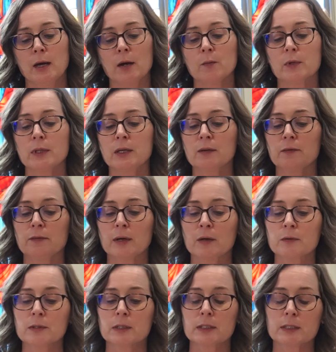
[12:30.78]
And when they
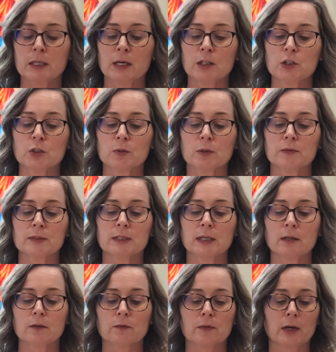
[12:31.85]
found a statue of
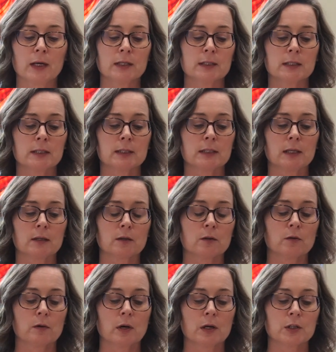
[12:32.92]
St. Francis at a
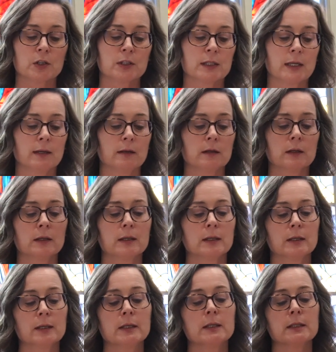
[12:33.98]
garage sale,
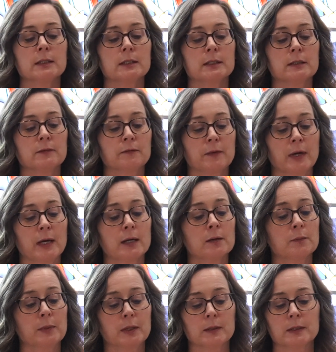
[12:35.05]

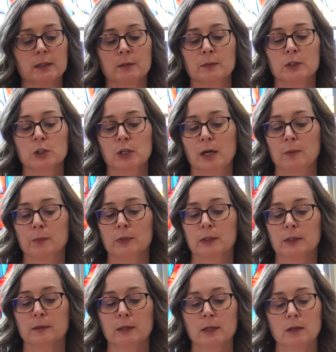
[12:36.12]
Frank built him a chapel
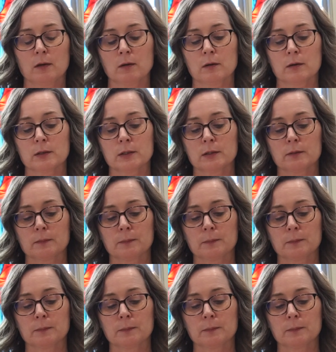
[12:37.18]
in the yard.